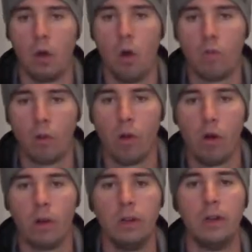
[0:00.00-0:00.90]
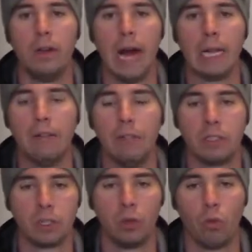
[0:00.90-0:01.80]
Overall, I give
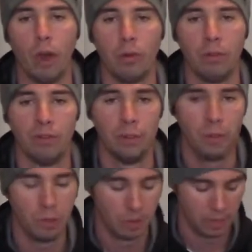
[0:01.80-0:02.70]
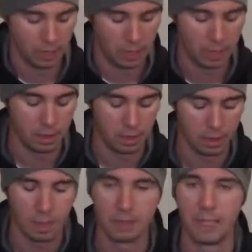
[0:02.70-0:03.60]
this a great review.
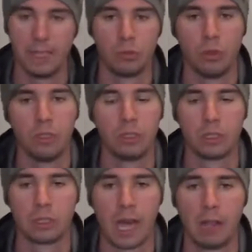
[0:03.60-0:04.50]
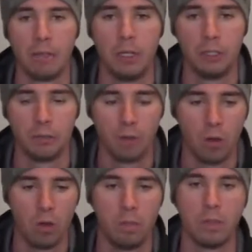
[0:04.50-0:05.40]
Like I said, it's really just a solid piece of foam.